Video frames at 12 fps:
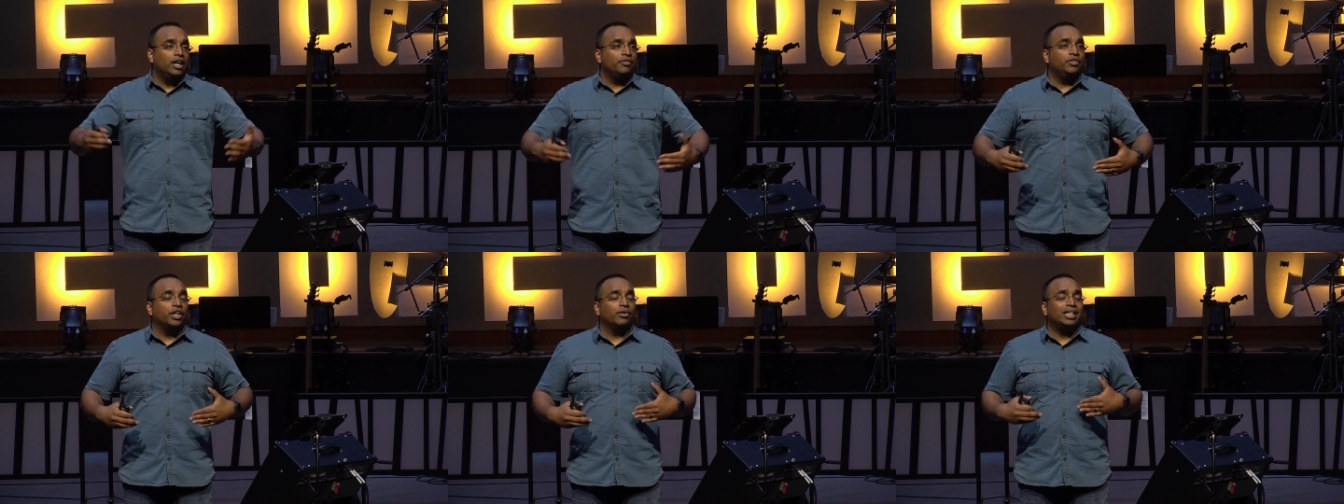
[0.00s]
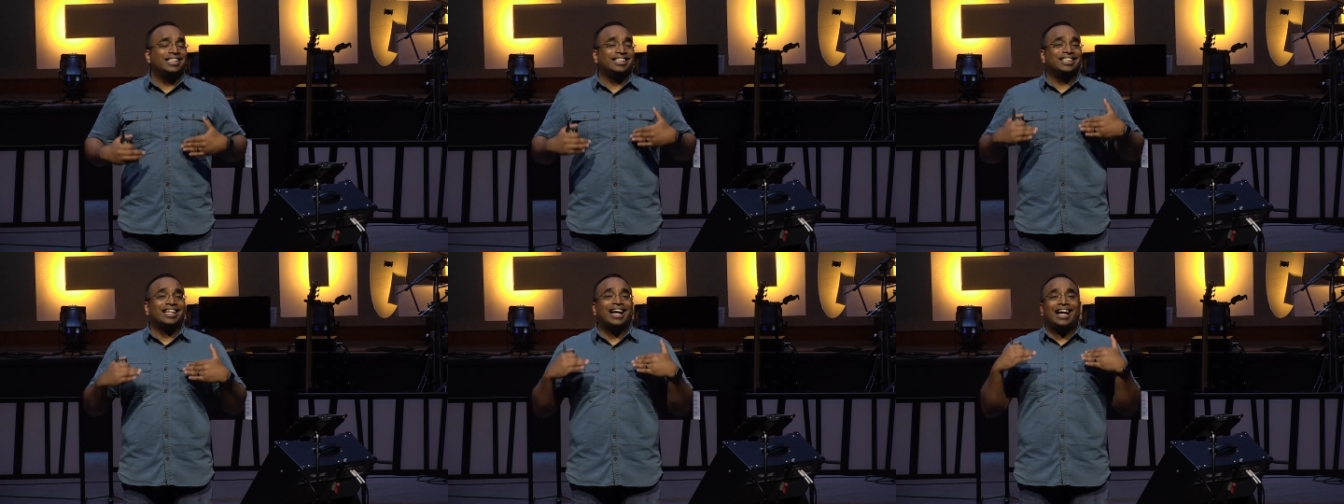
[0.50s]
There is a
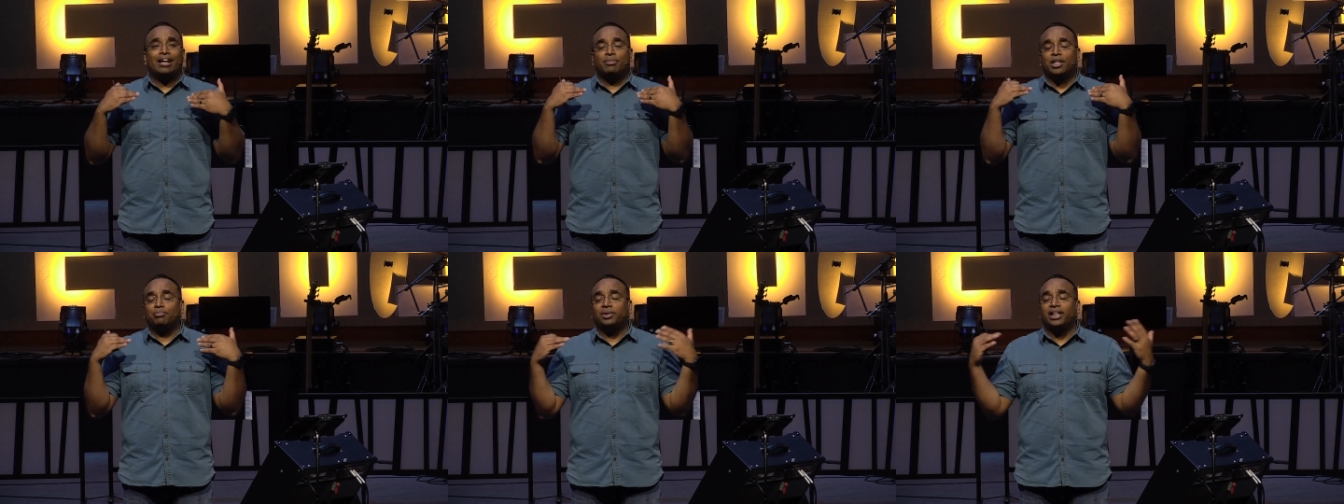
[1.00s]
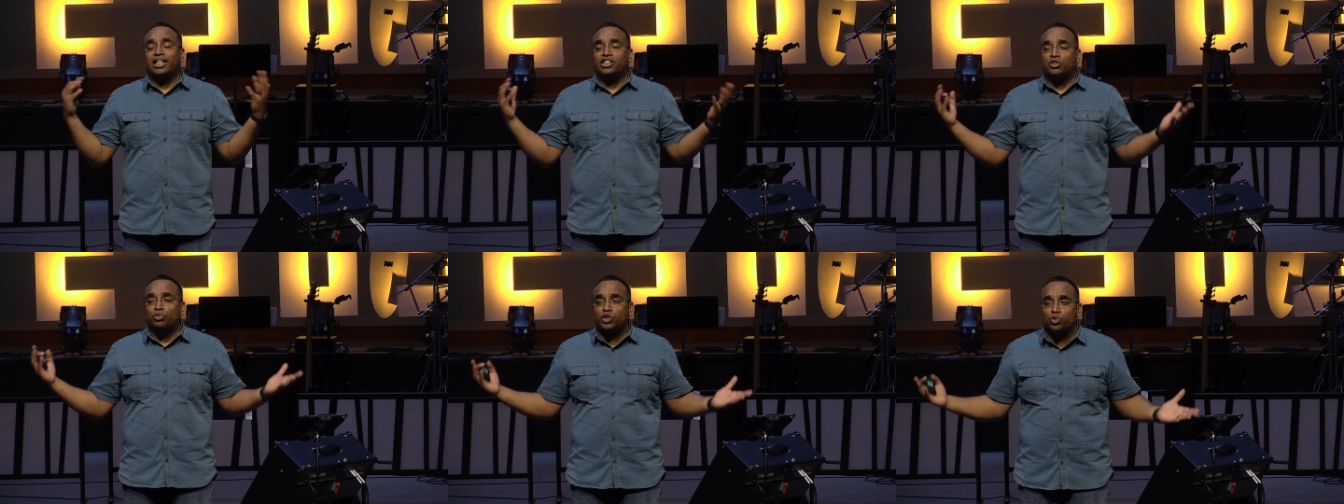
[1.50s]
time and a place
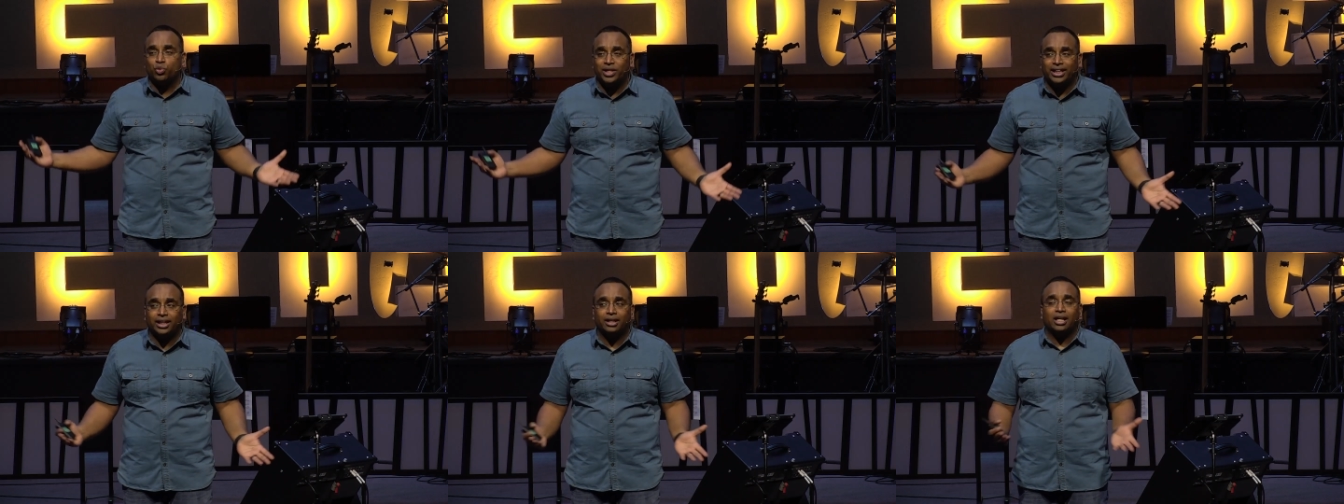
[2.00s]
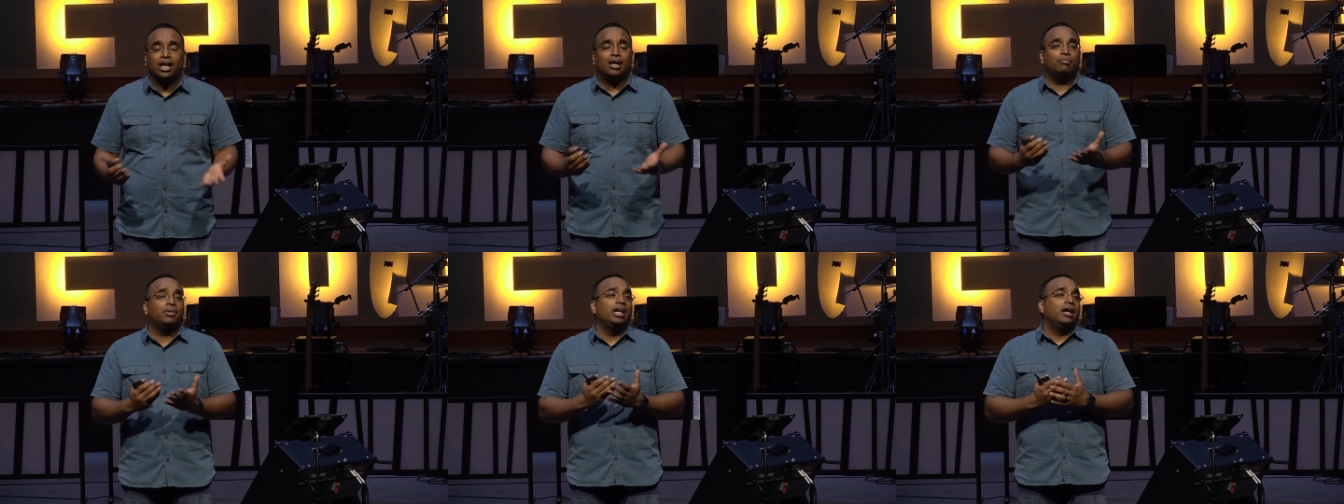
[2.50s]
in which we can
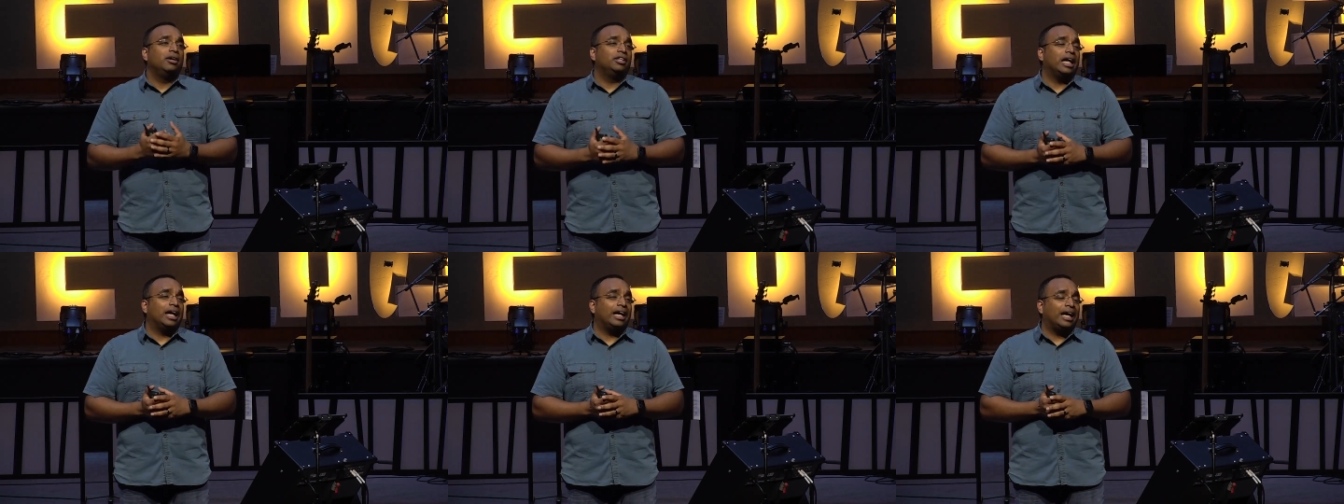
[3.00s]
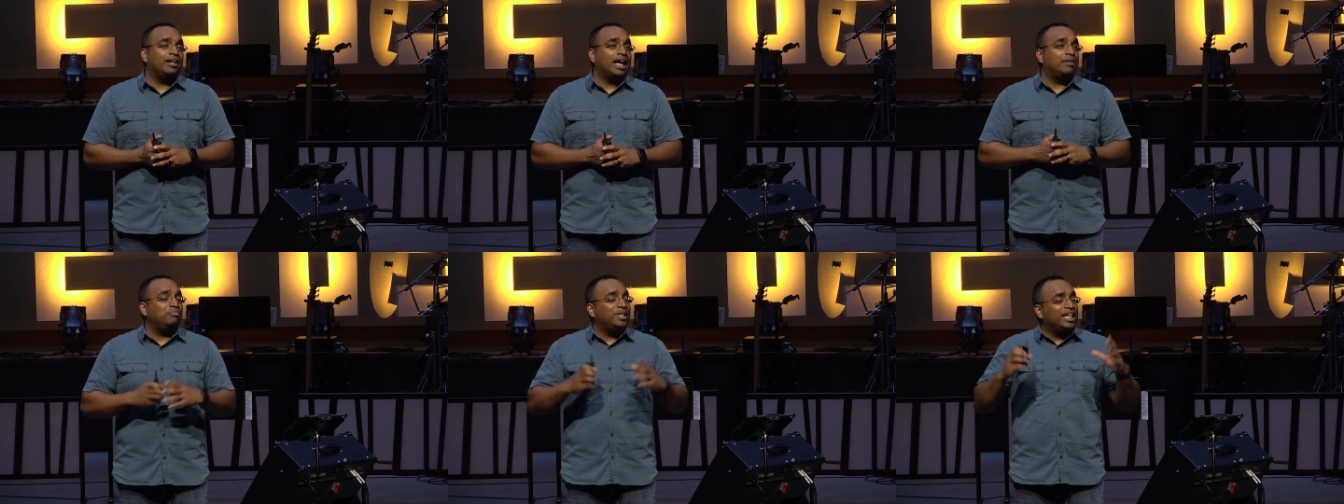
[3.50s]
come
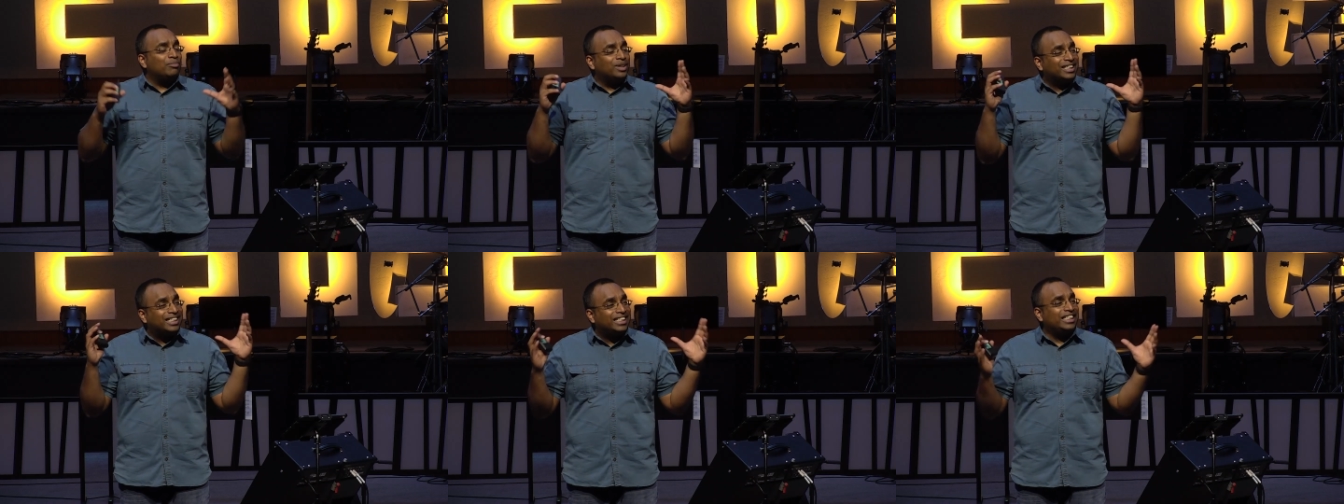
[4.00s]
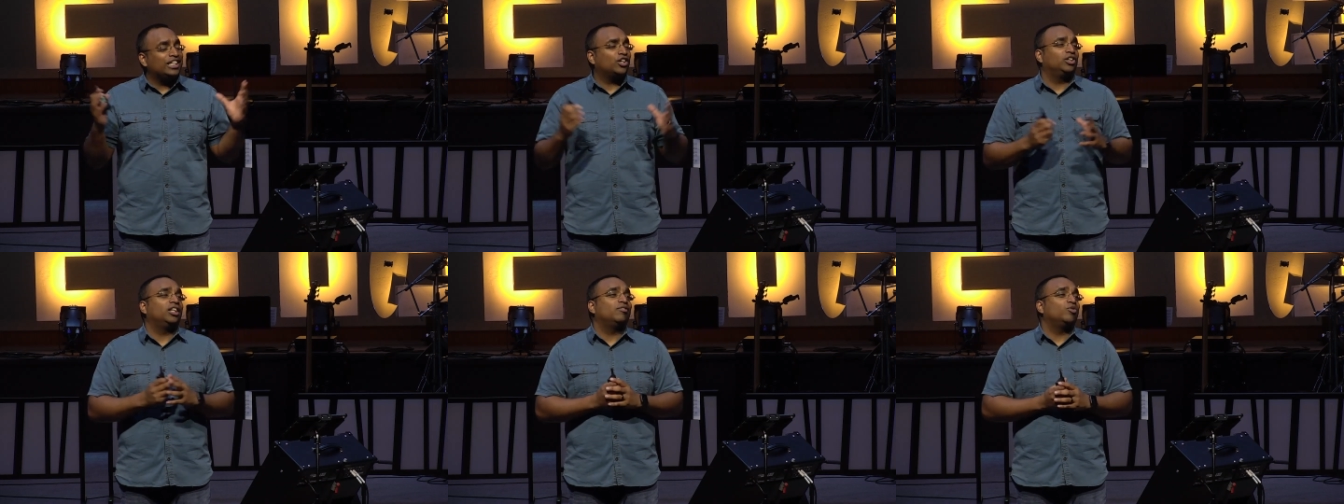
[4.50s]
and be able to see our
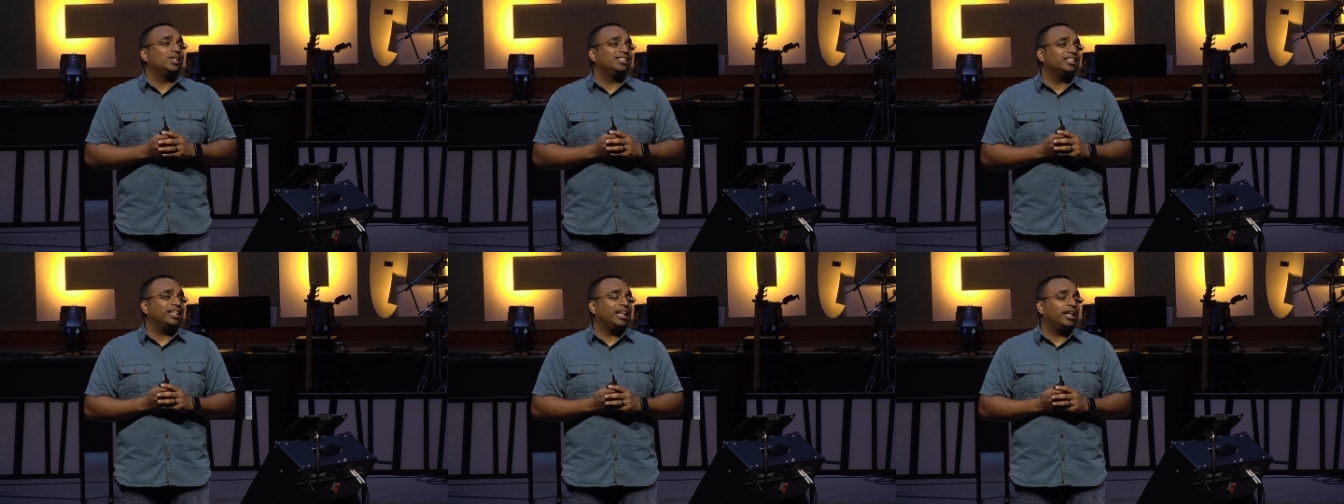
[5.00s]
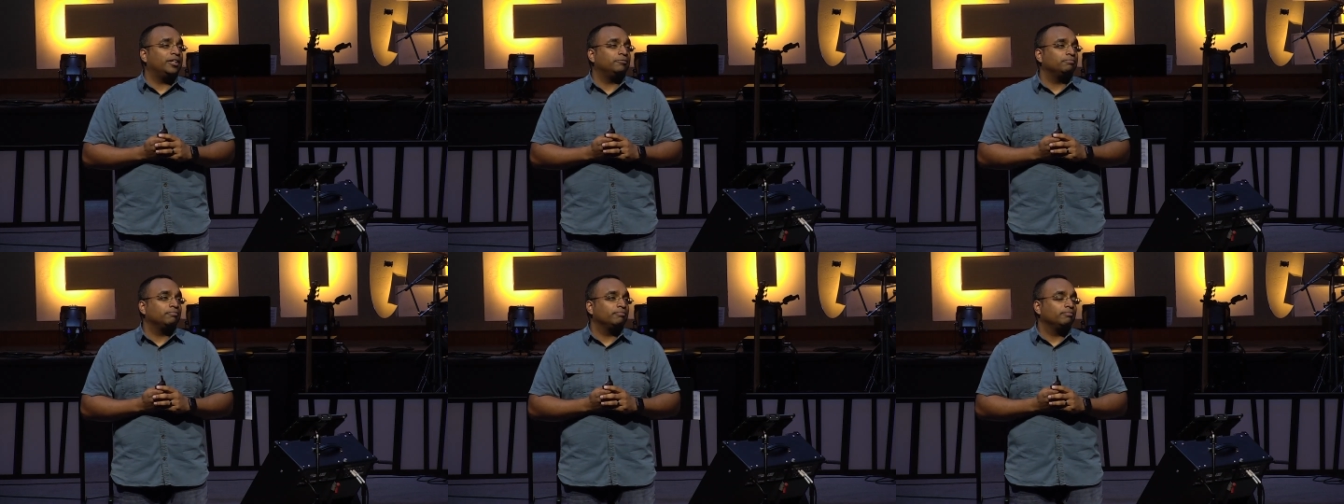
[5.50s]
loved ones again.